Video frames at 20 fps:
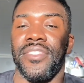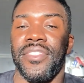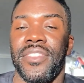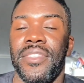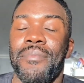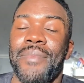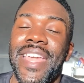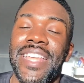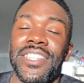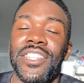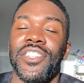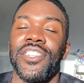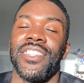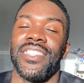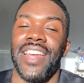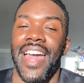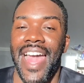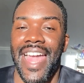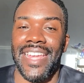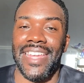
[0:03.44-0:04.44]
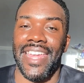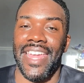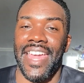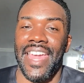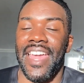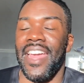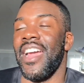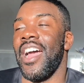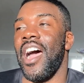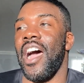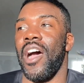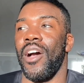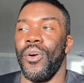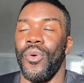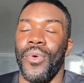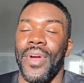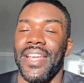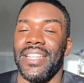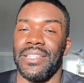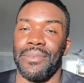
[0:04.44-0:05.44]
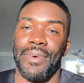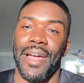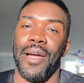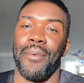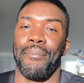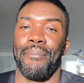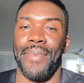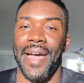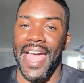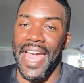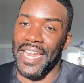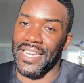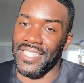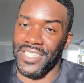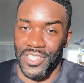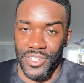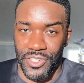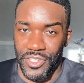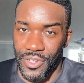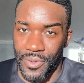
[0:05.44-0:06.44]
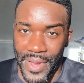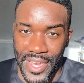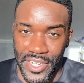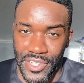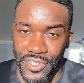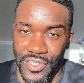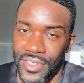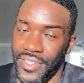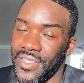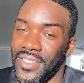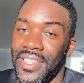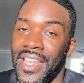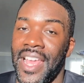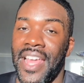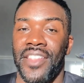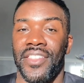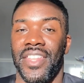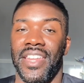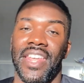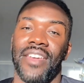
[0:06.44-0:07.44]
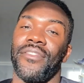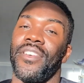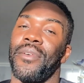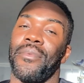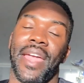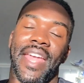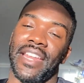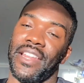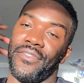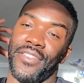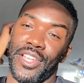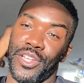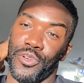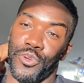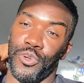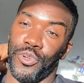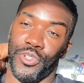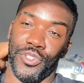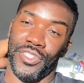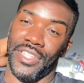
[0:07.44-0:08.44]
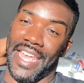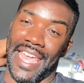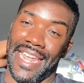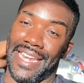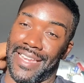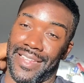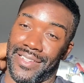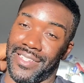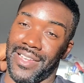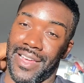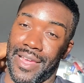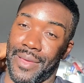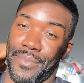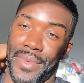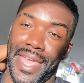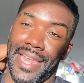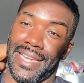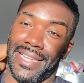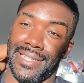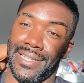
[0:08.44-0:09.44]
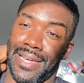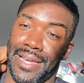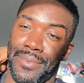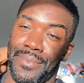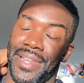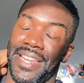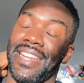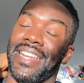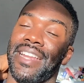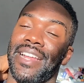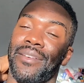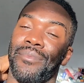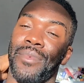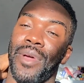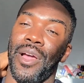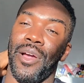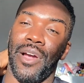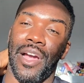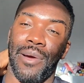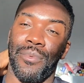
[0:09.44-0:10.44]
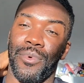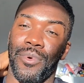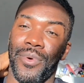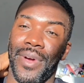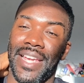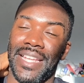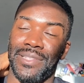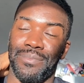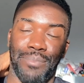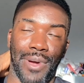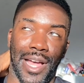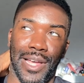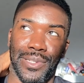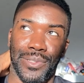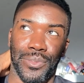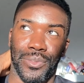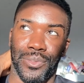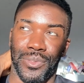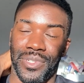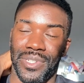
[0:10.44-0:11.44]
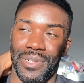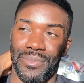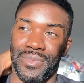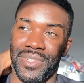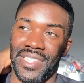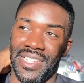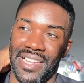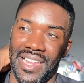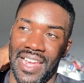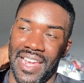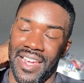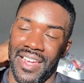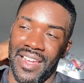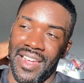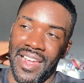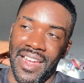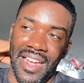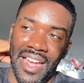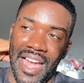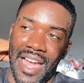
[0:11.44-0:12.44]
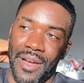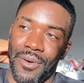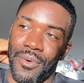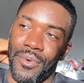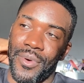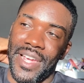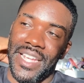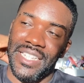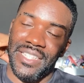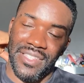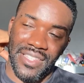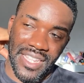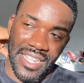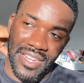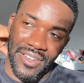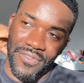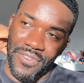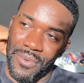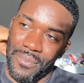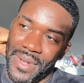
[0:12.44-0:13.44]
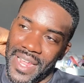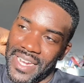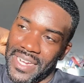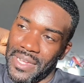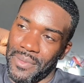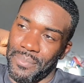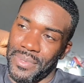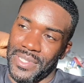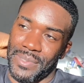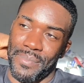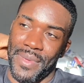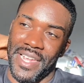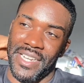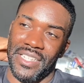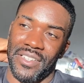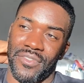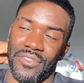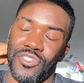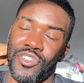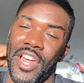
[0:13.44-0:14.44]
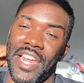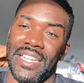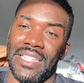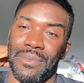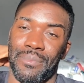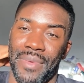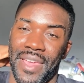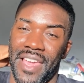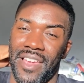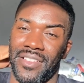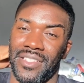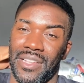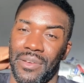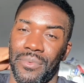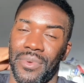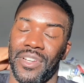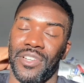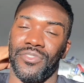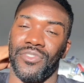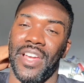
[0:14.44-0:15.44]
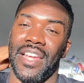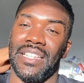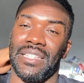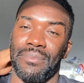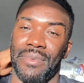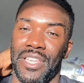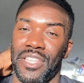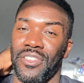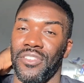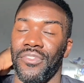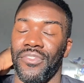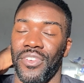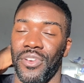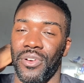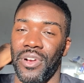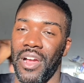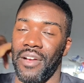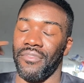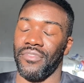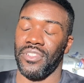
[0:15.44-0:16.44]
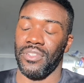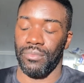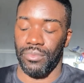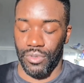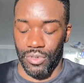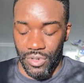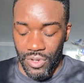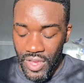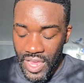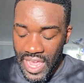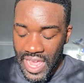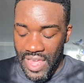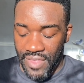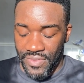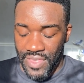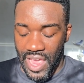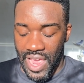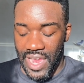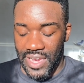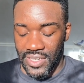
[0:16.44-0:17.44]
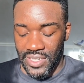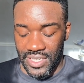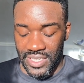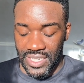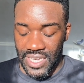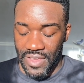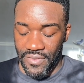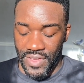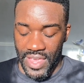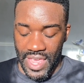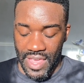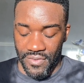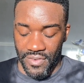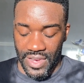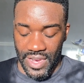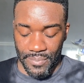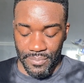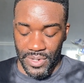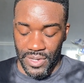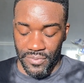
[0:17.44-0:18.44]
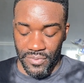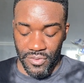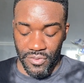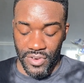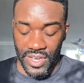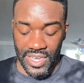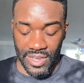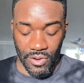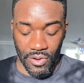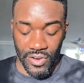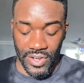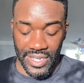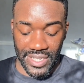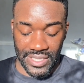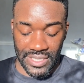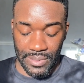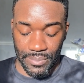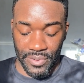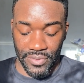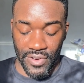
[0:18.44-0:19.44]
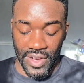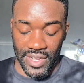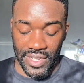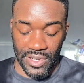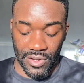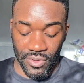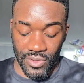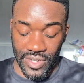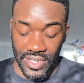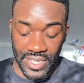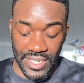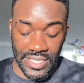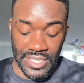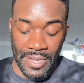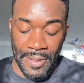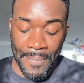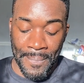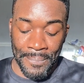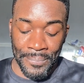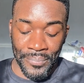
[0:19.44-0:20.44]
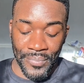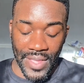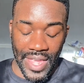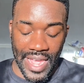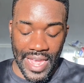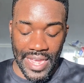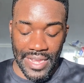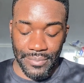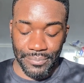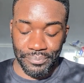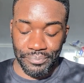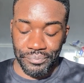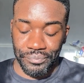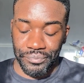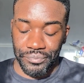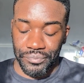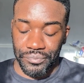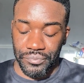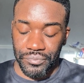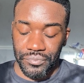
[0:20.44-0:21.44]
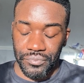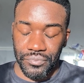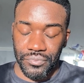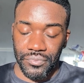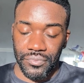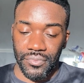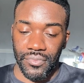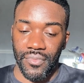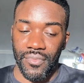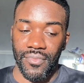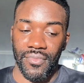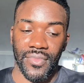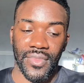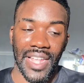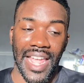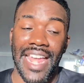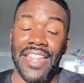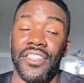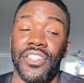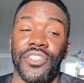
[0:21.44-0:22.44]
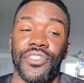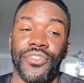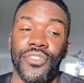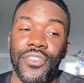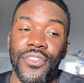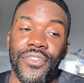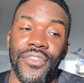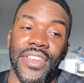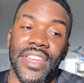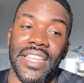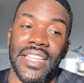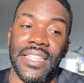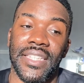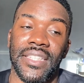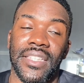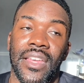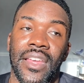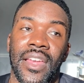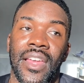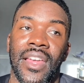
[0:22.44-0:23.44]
the messages that I get are always about bad situations. They're never anything good, anytime. And then I'm always puzzled, because I'm just like, I always think from like a perspective of trying to better someone and trying to make you feel comfortable, that I just never ever, I'm never really honest, to be frankly honest. And the truth is,